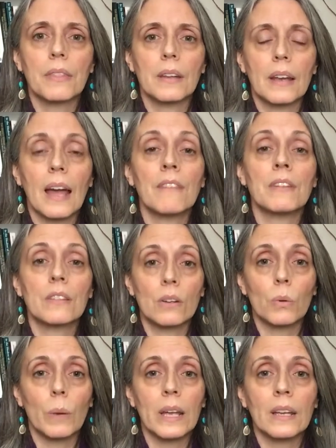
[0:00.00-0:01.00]
and having their
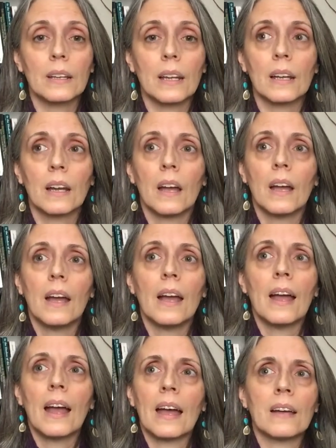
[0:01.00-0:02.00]
awakening.
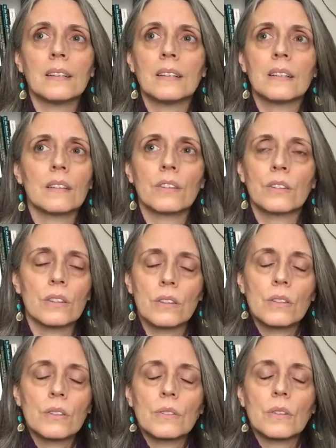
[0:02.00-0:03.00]
And
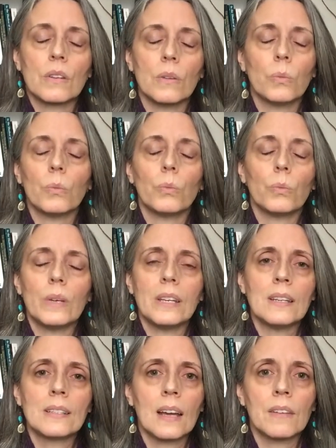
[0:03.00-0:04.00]
we
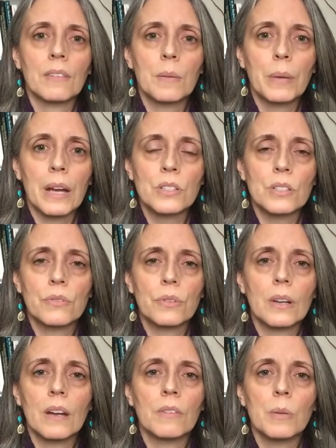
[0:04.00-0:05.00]
need to have compassion for
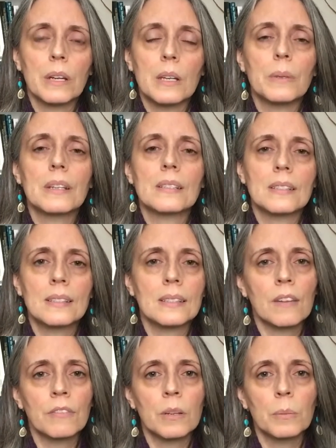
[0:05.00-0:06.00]
everybody, because it's
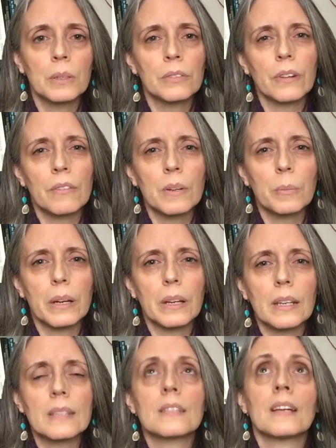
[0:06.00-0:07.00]
inevitable for
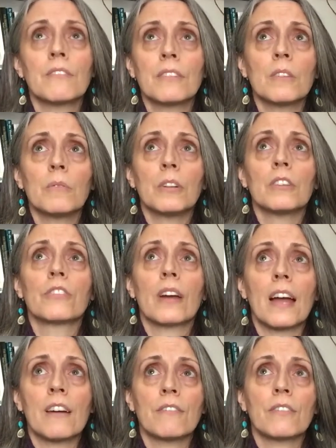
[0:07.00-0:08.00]
everybody. It's inevitable
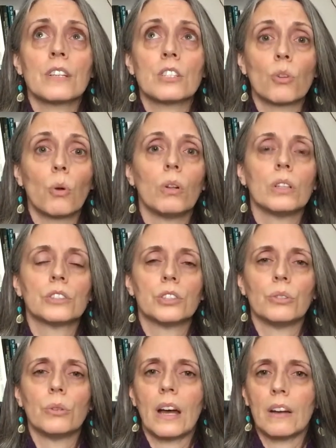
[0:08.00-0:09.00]
for every soul
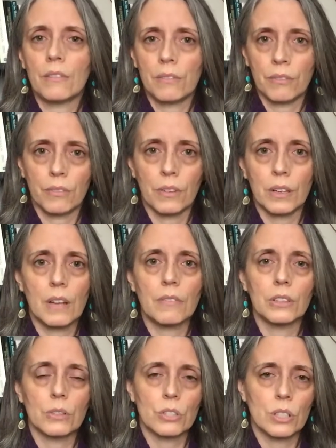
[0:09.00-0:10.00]
to have an
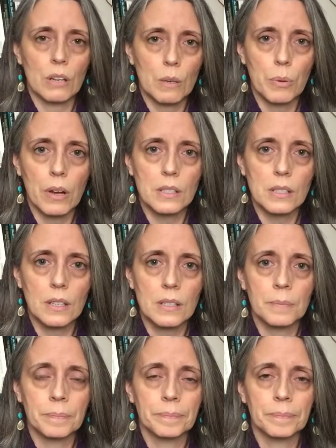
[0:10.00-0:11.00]
evolutionary
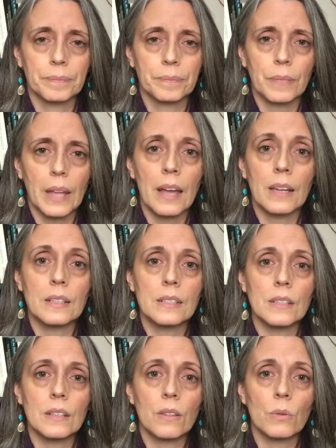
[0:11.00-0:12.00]
process. And
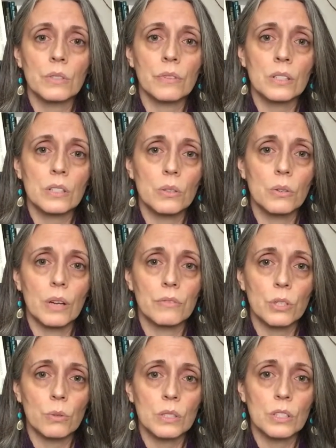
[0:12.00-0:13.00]
those of us who have
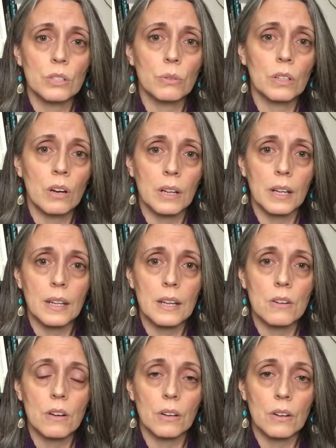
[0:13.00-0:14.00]
chosen to incarnate
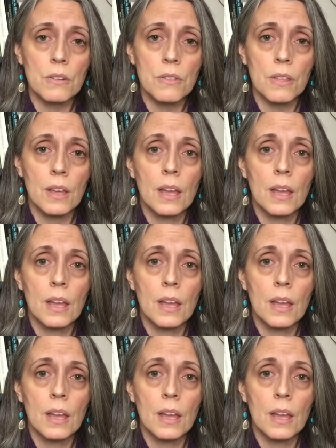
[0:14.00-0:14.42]
here on Earth